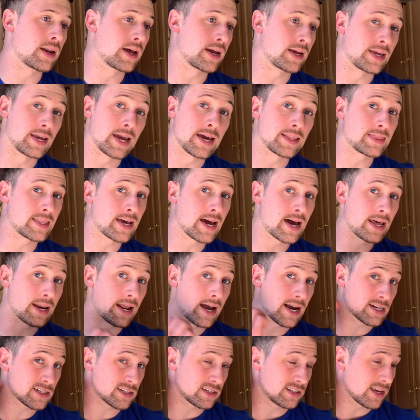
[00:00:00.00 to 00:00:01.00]
I get that.
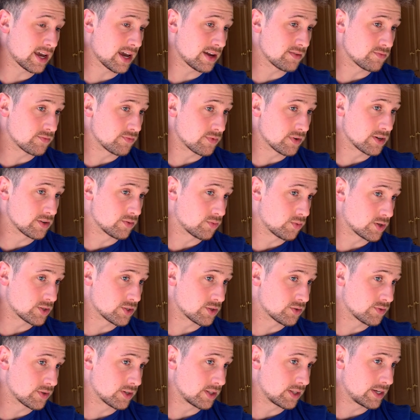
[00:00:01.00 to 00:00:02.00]
Actually, I
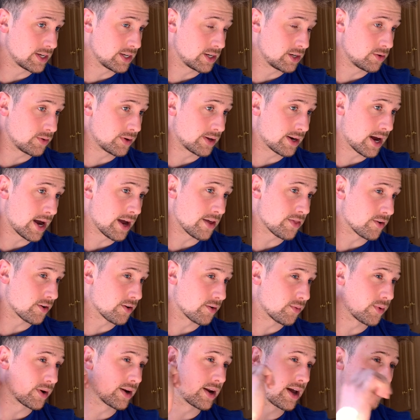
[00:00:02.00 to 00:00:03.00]
wasn't really into it either
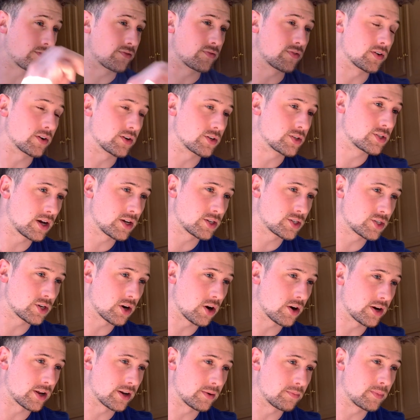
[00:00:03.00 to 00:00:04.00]
when I first
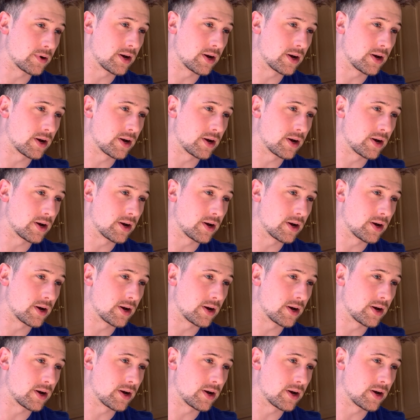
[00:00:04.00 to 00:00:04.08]
started.